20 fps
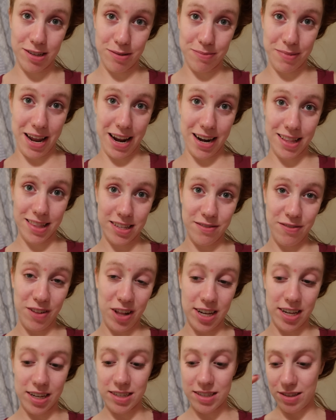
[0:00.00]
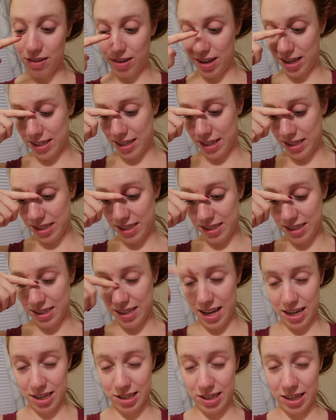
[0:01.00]
So I'm gonna edit this vlog so you guys can
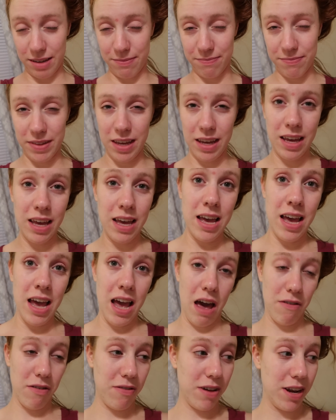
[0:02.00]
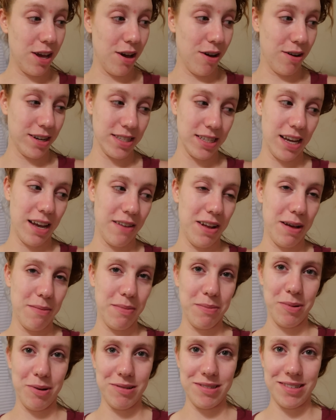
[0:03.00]
actually have a video because I have not
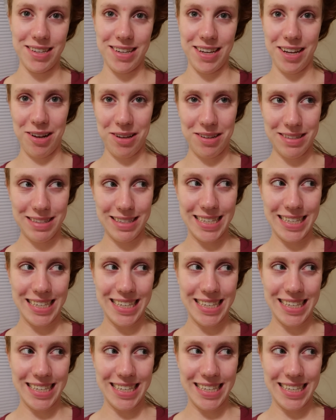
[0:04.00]
been posting at all.